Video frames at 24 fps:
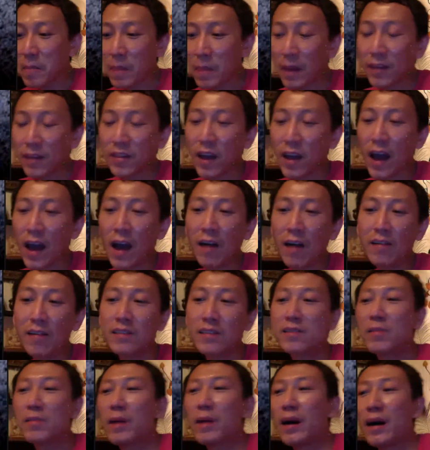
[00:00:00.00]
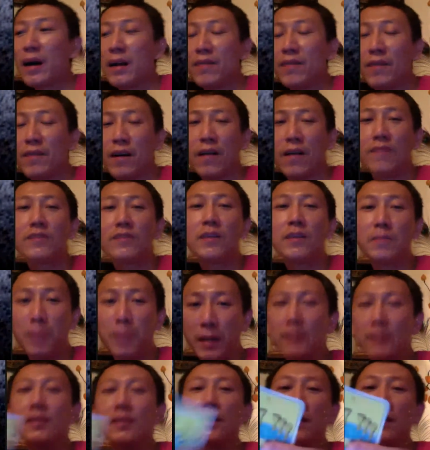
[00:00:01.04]
The housewife of the
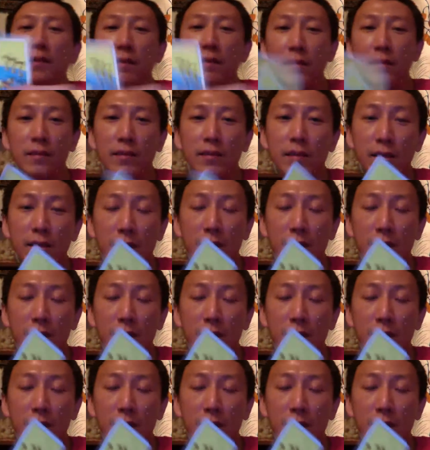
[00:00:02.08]
Pentacles.